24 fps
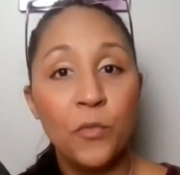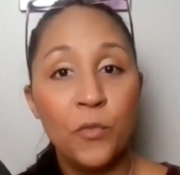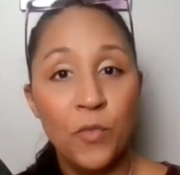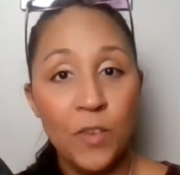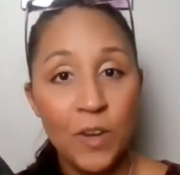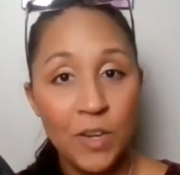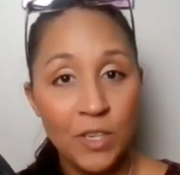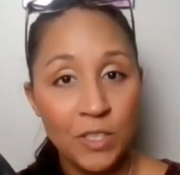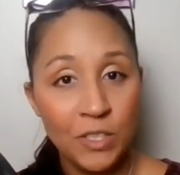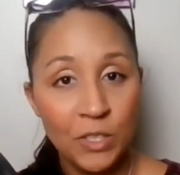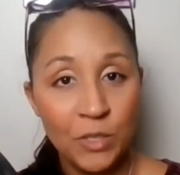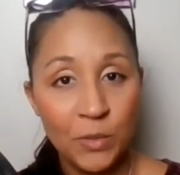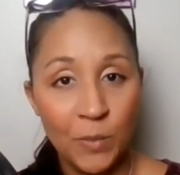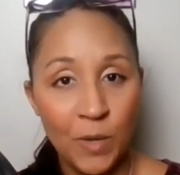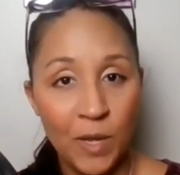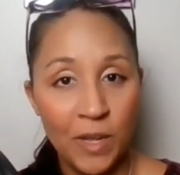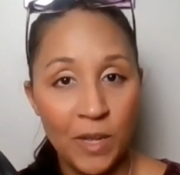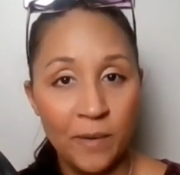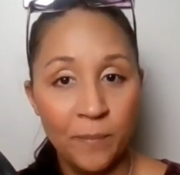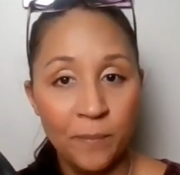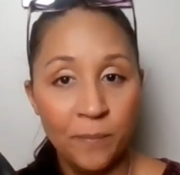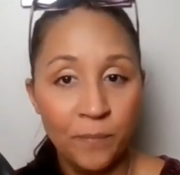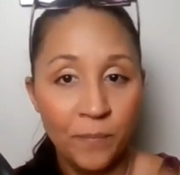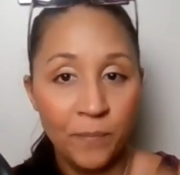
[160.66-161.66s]
first
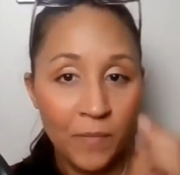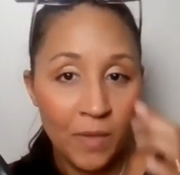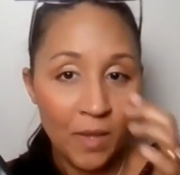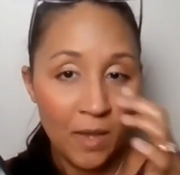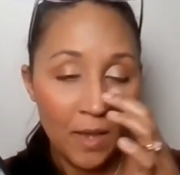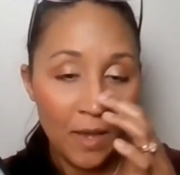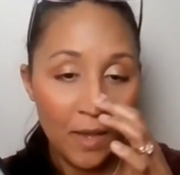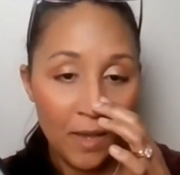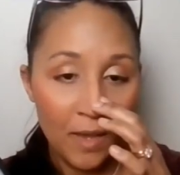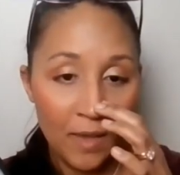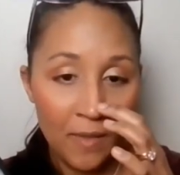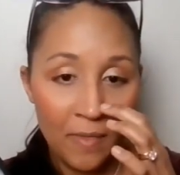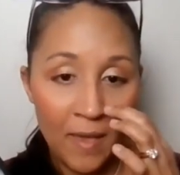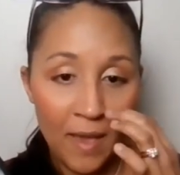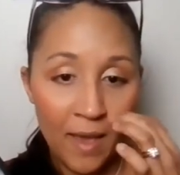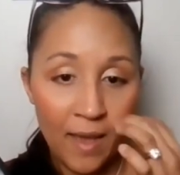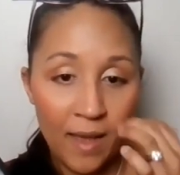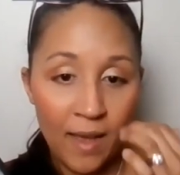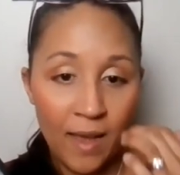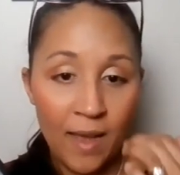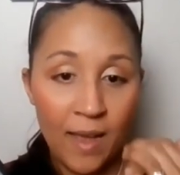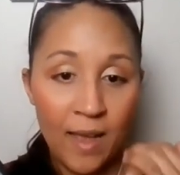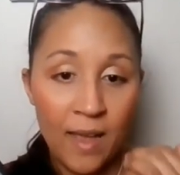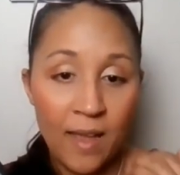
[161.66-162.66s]
one
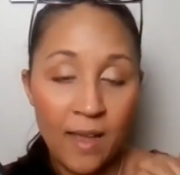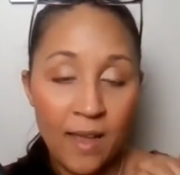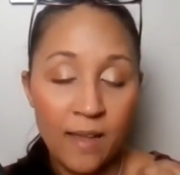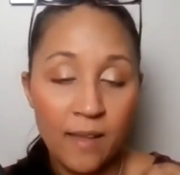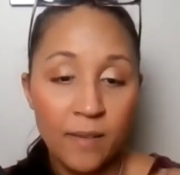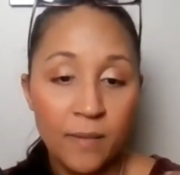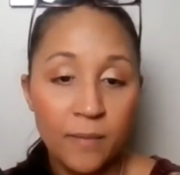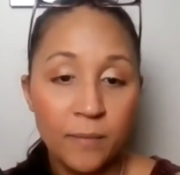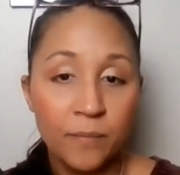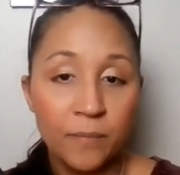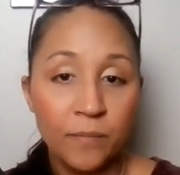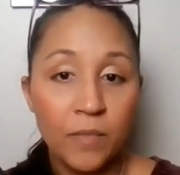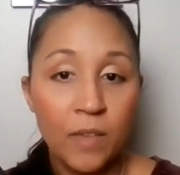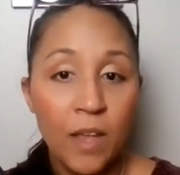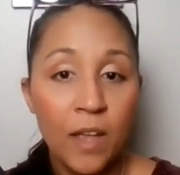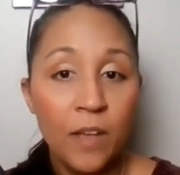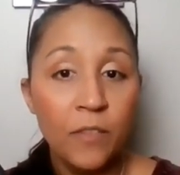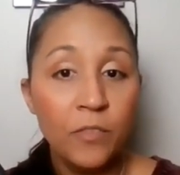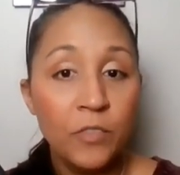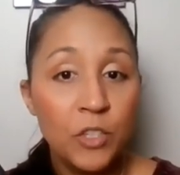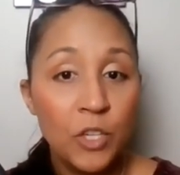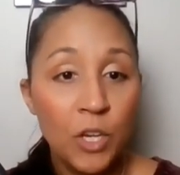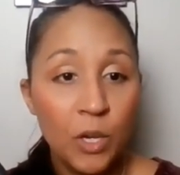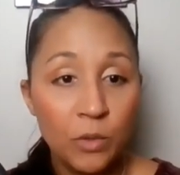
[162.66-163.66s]
that I
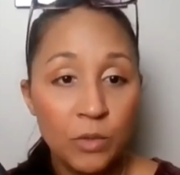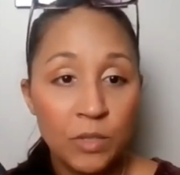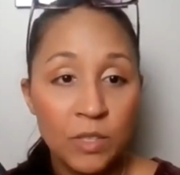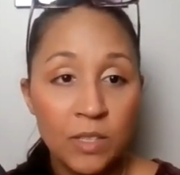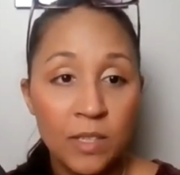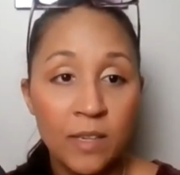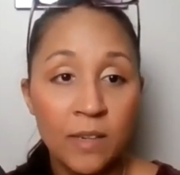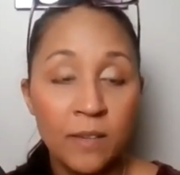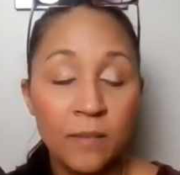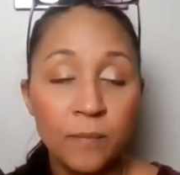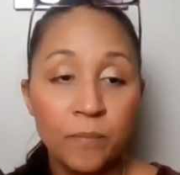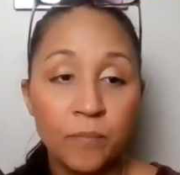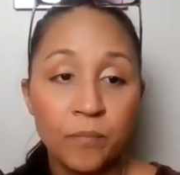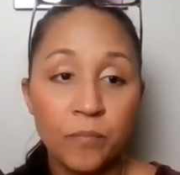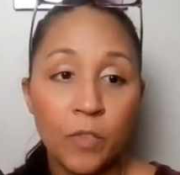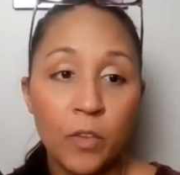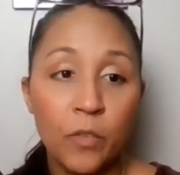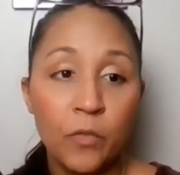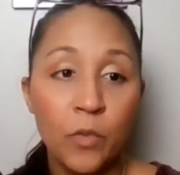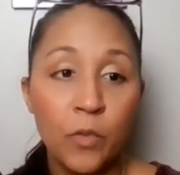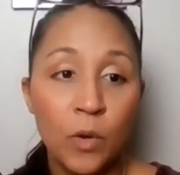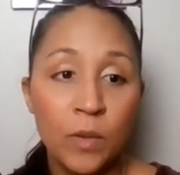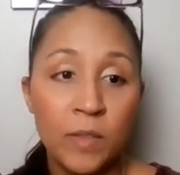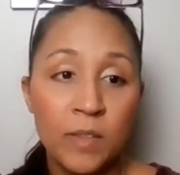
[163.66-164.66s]
have chosen
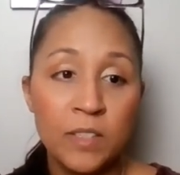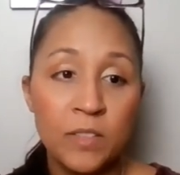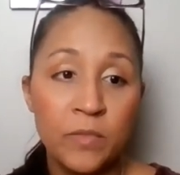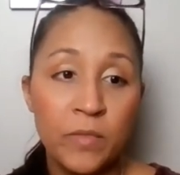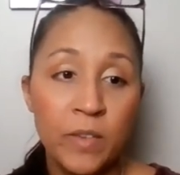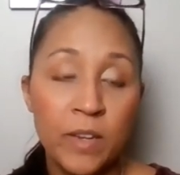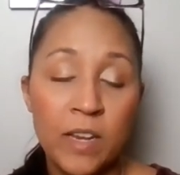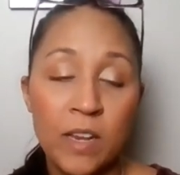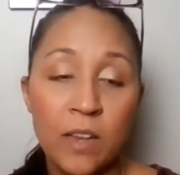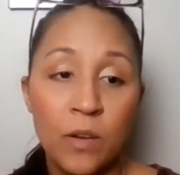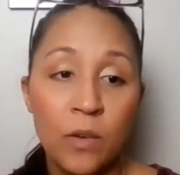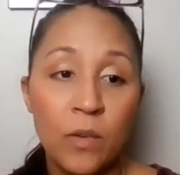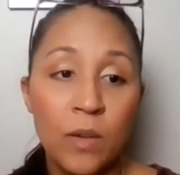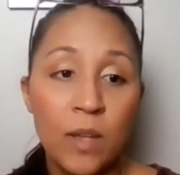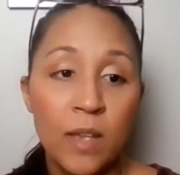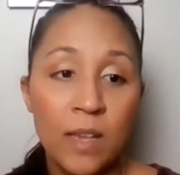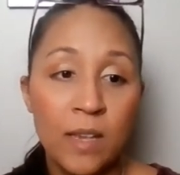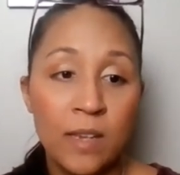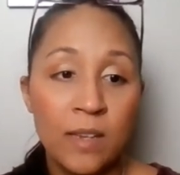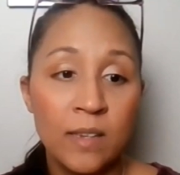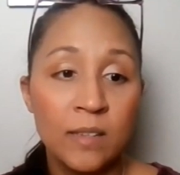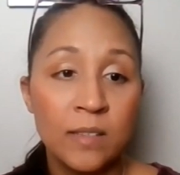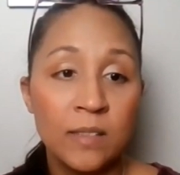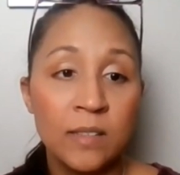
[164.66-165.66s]
for this video
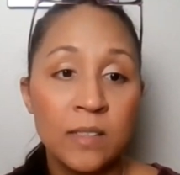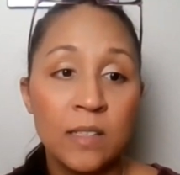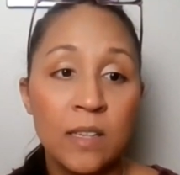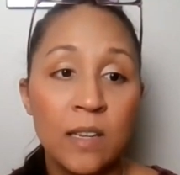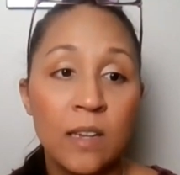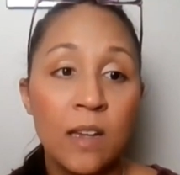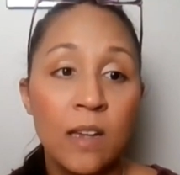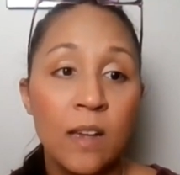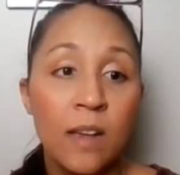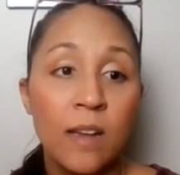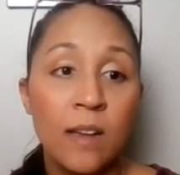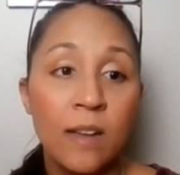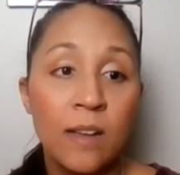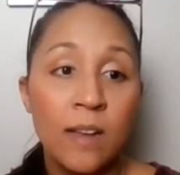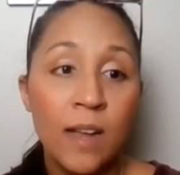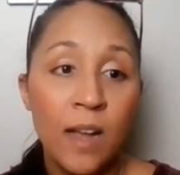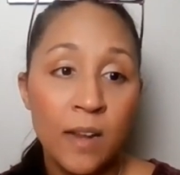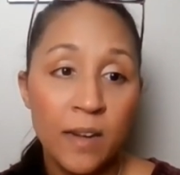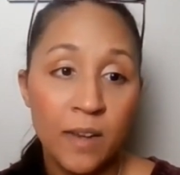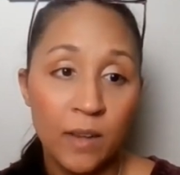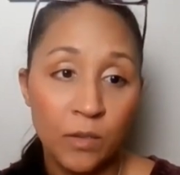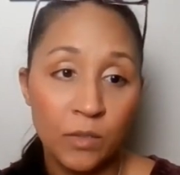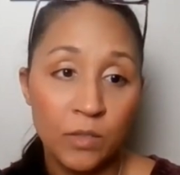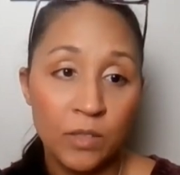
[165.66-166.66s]
is
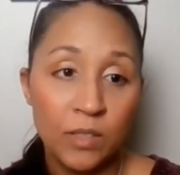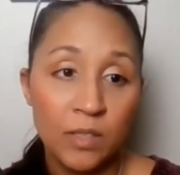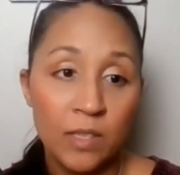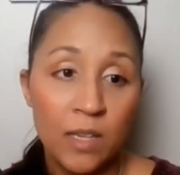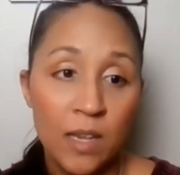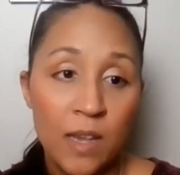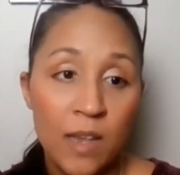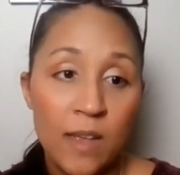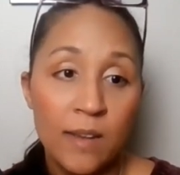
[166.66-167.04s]
cutouts.